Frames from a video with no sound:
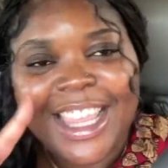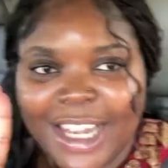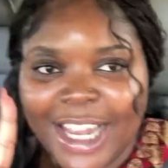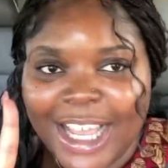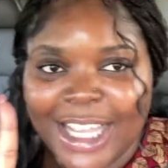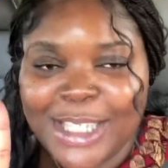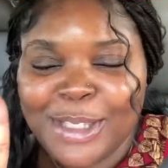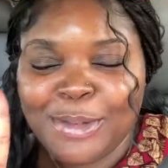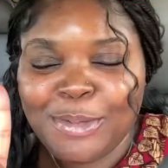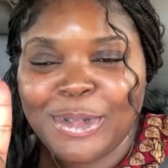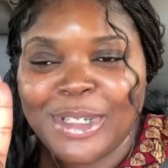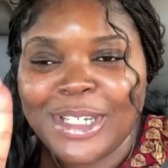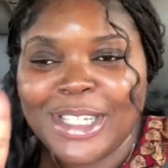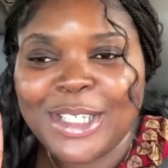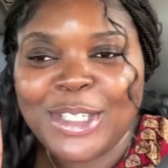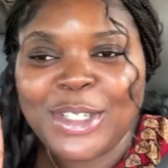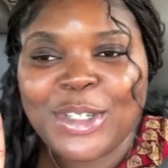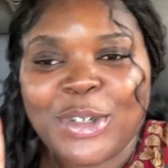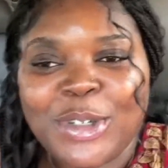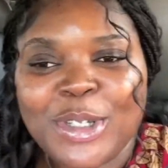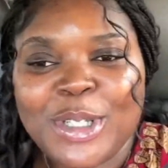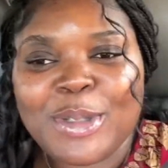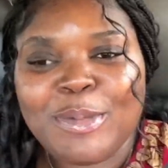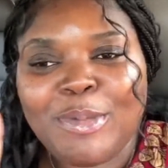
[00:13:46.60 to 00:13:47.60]
Last minute
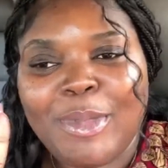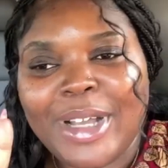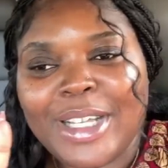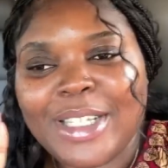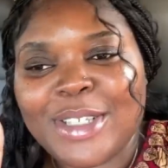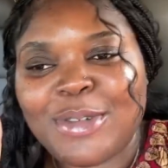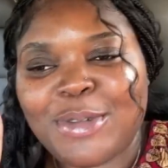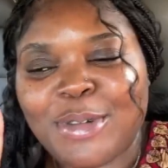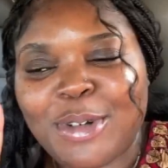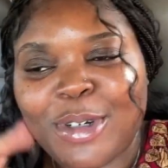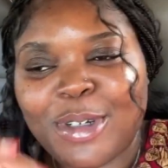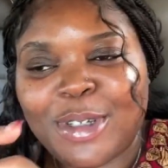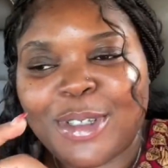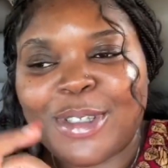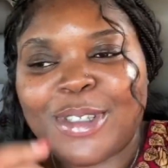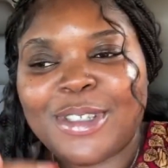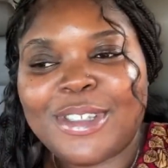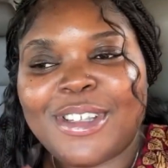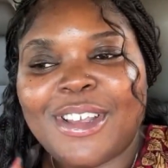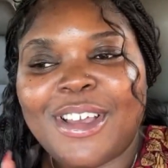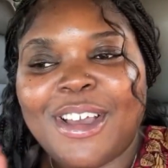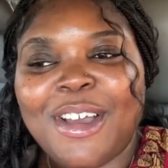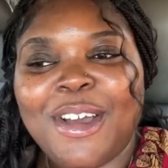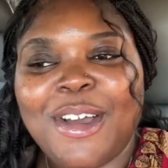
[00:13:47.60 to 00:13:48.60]
Christmas
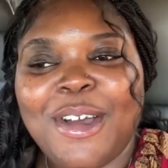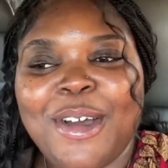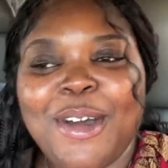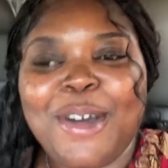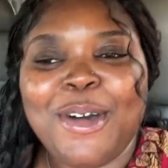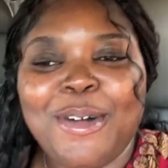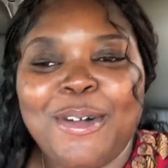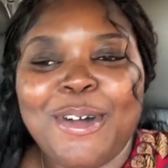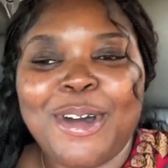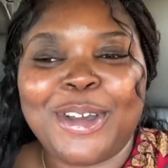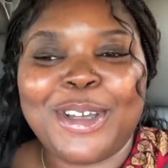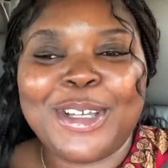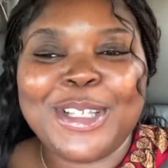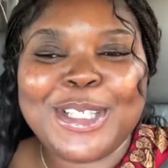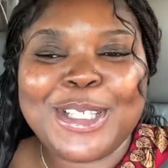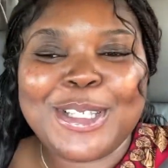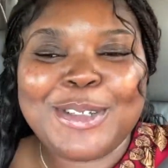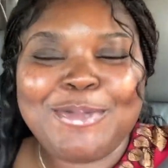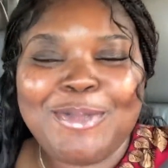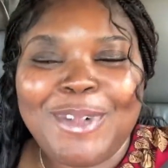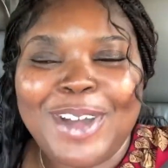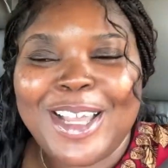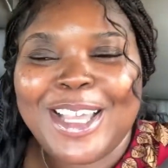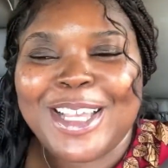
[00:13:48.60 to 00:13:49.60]
runs. I'll go into the
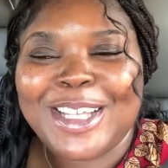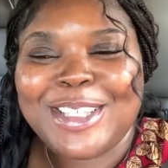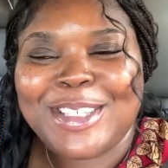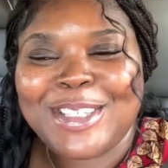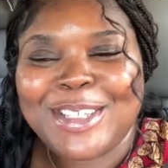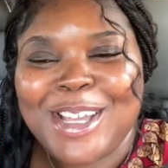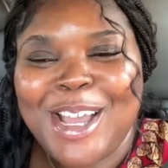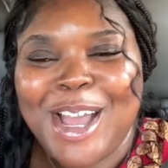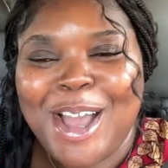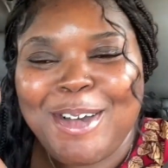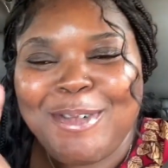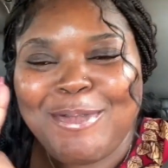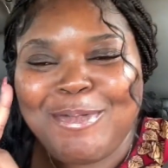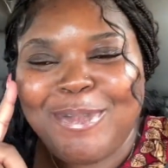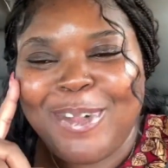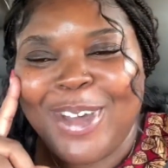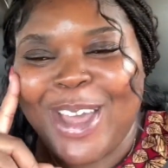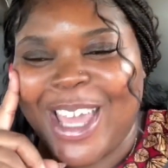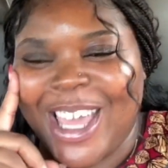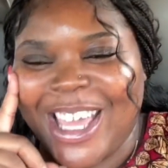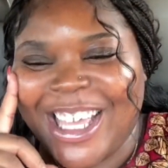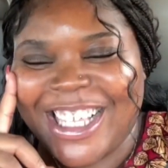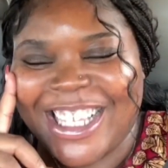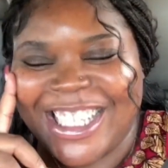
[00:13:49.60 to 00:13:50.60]
market to go and
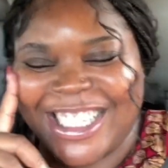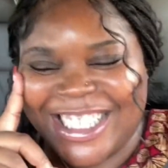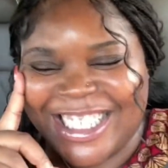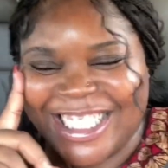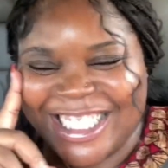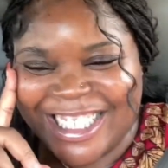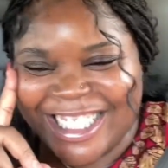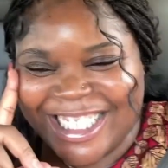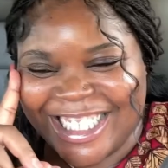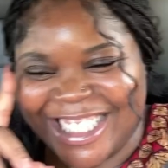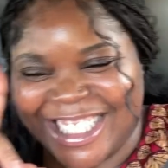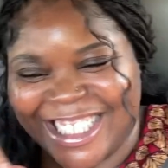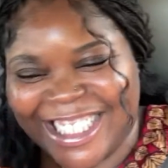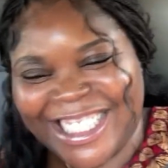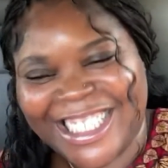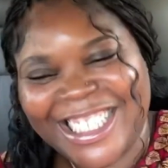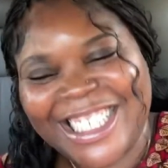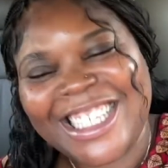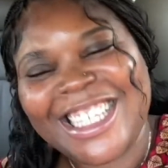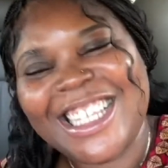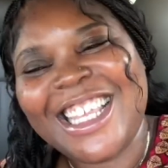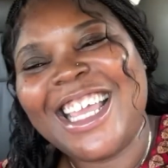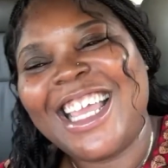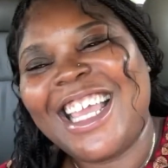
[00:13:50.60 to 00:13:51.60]
buy.
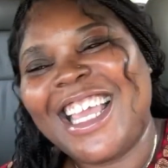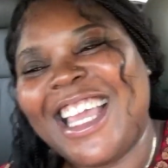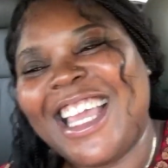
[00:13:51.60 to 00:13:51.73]
Hello?